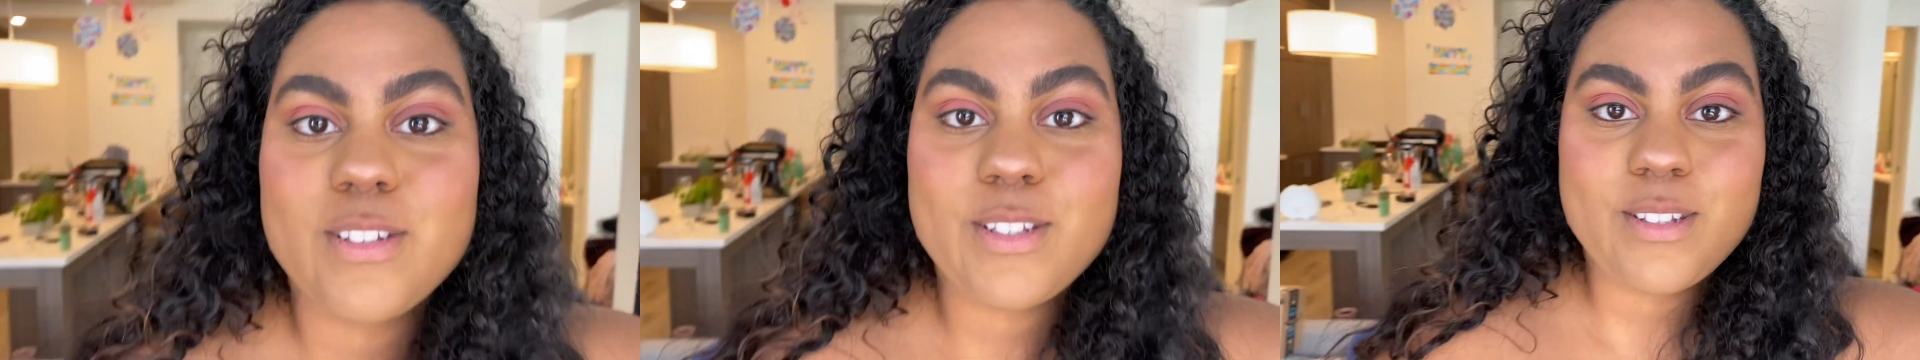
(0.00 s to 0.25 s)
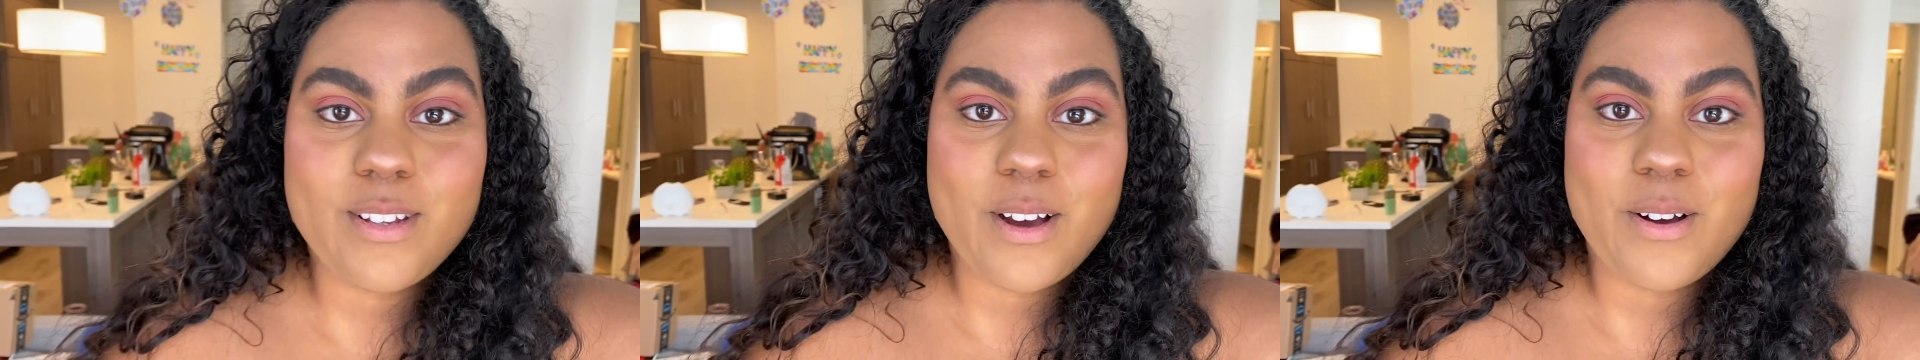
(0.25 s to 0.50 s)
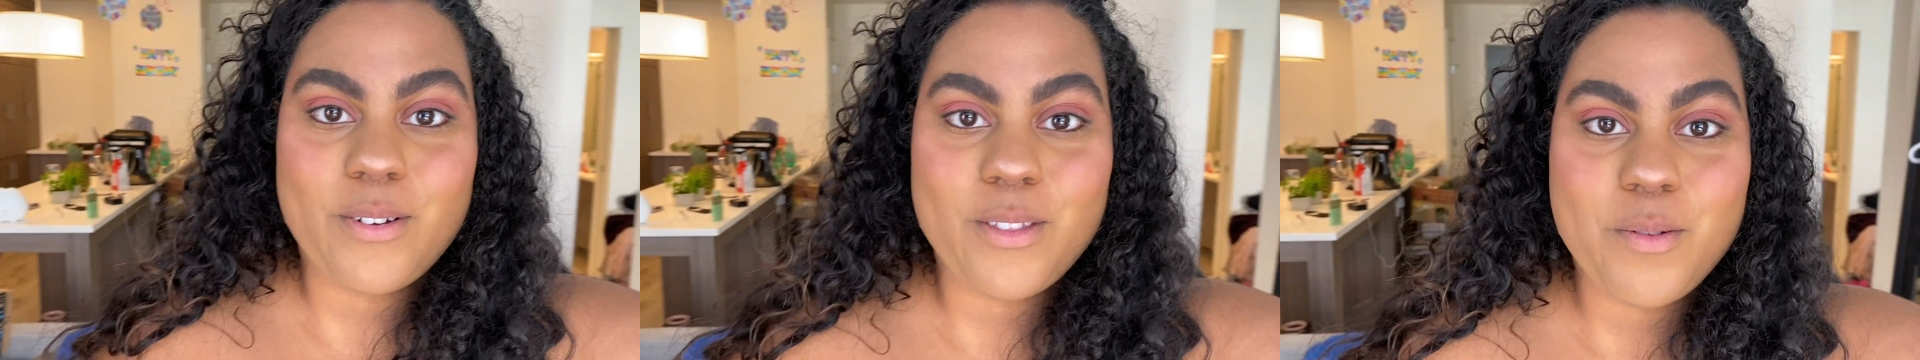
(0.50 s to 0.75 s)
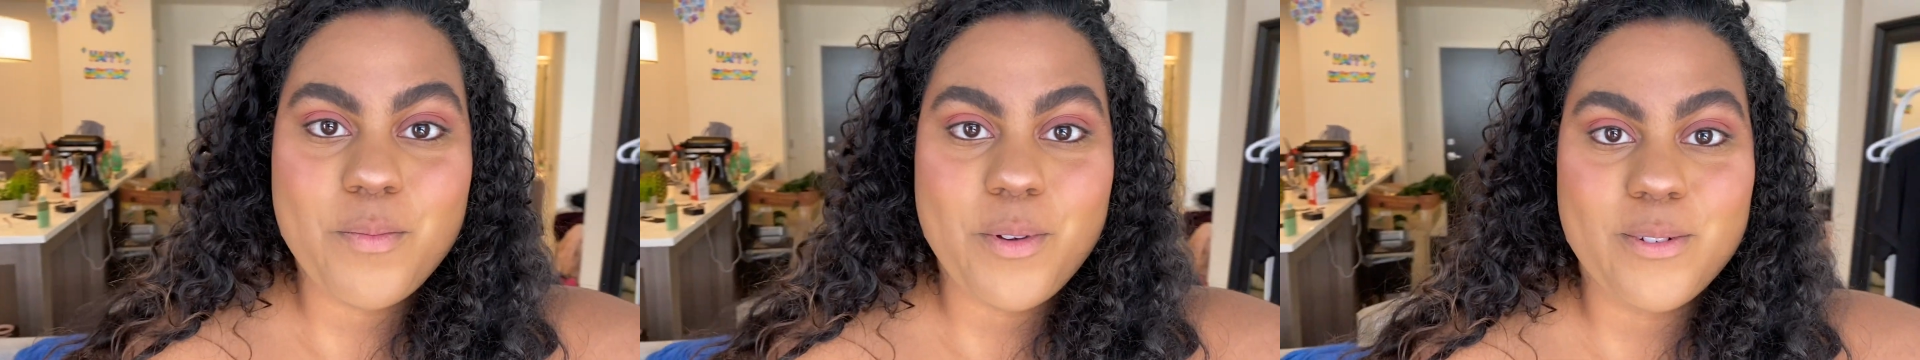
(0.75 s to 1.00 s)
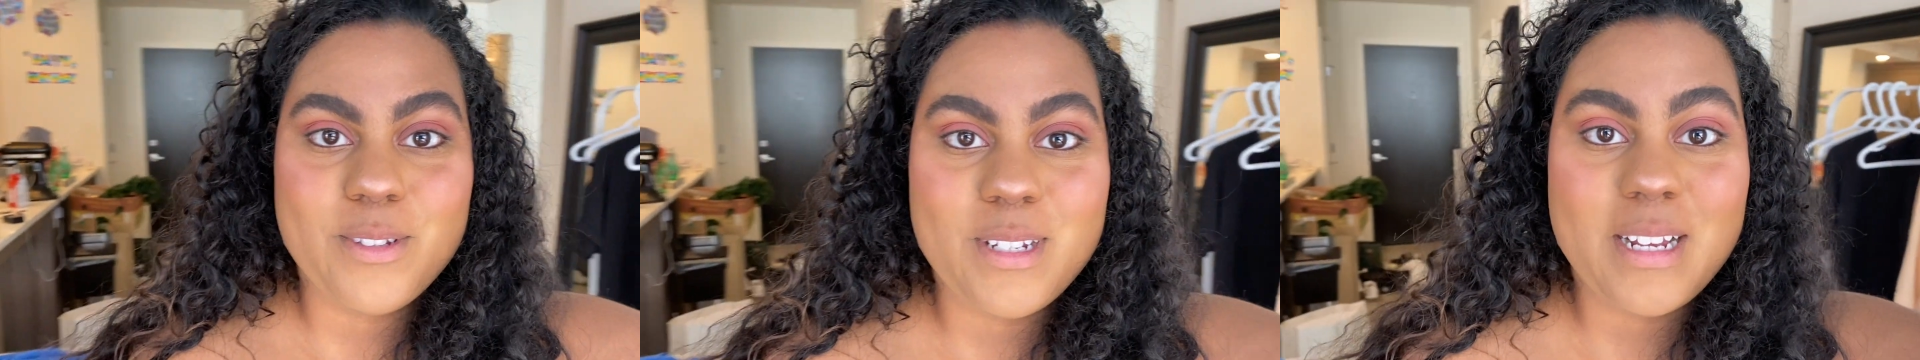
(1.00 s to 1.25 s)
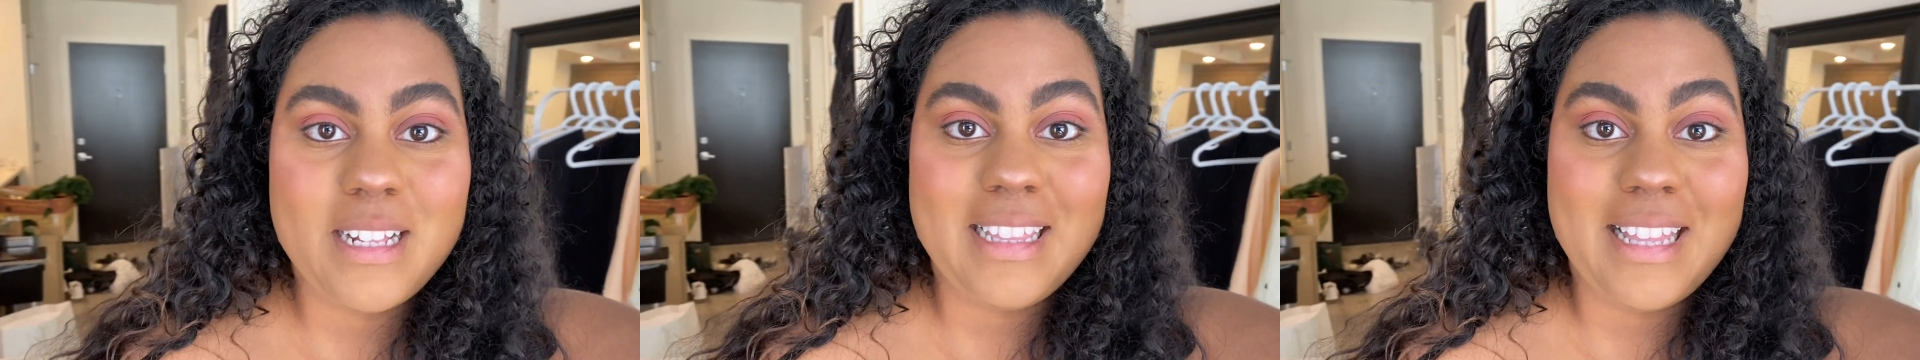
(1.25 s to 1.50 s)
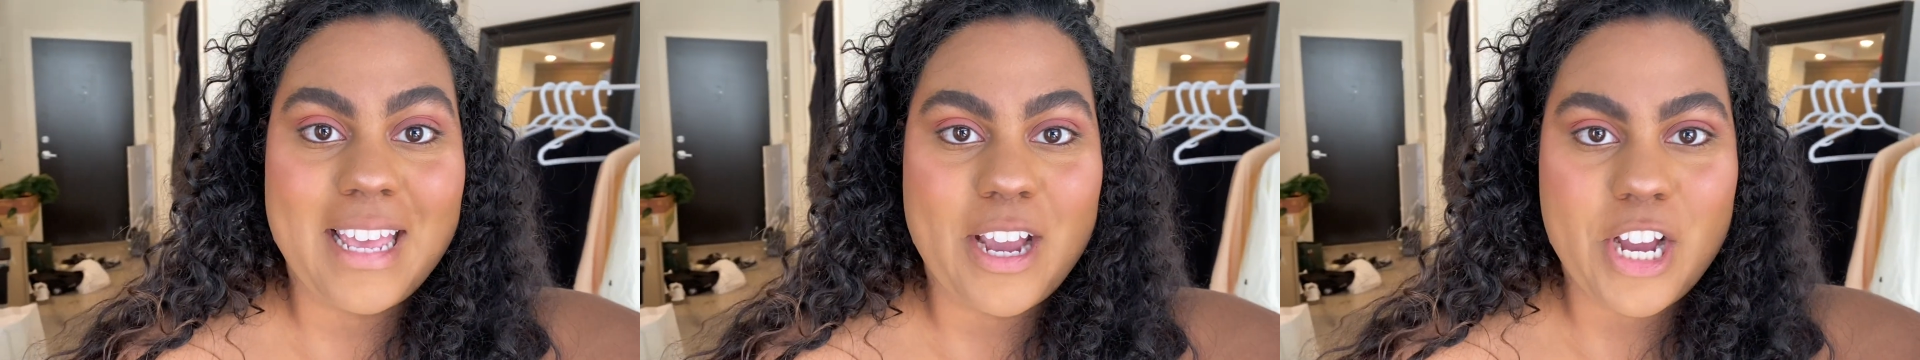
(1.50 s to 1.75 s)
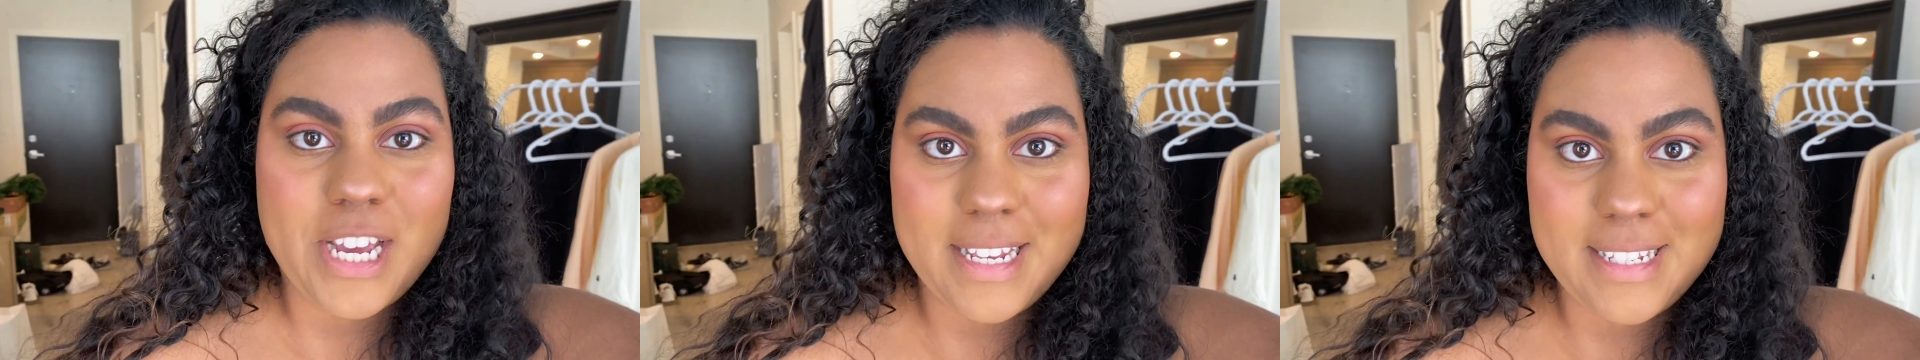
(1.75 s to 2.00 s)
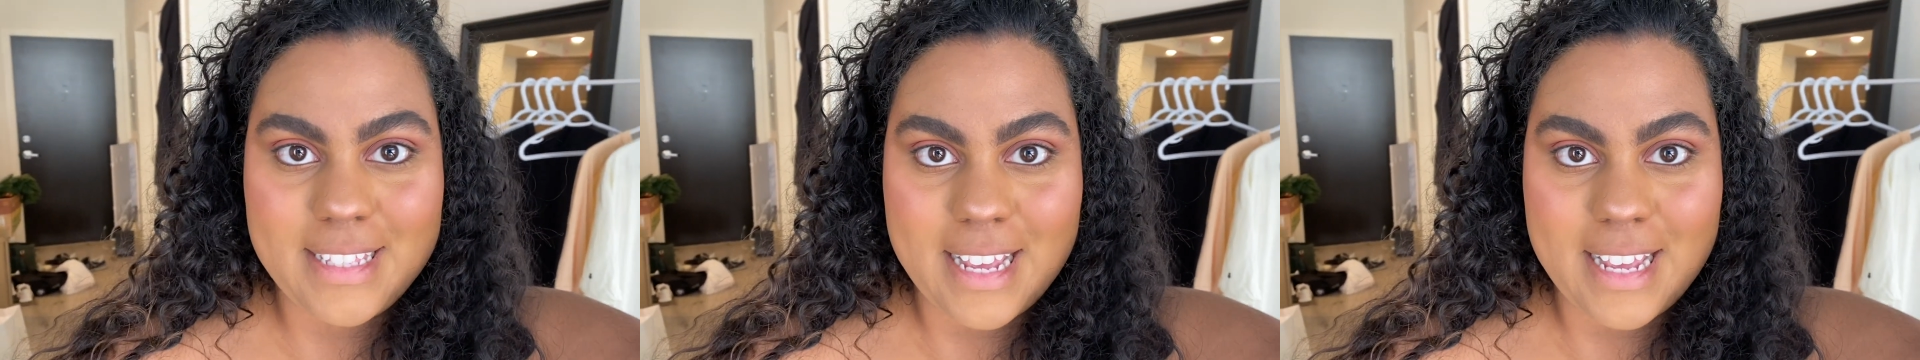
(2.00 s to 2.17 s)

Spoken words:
So the most hilarious